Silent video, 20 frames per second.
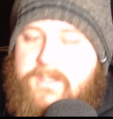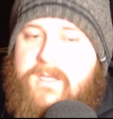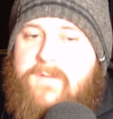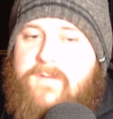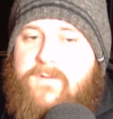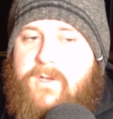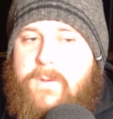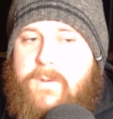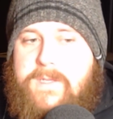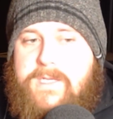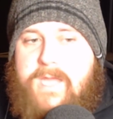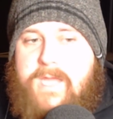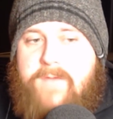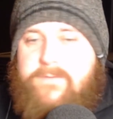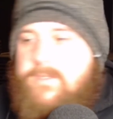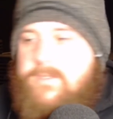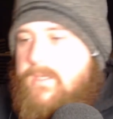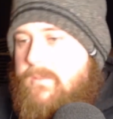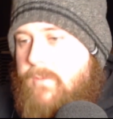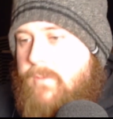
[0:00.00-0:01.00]
even though he
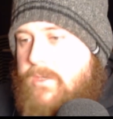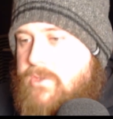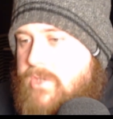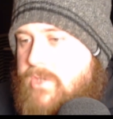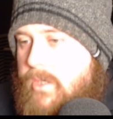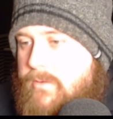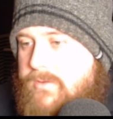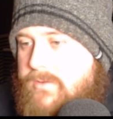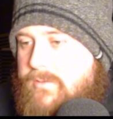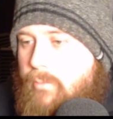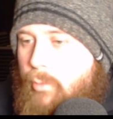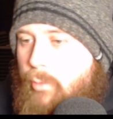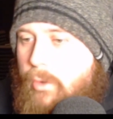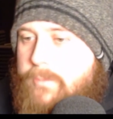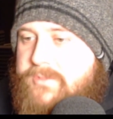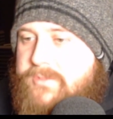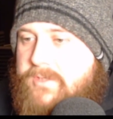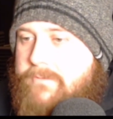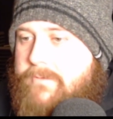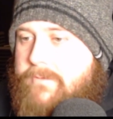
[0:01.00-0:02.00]
never did when Jones whooped a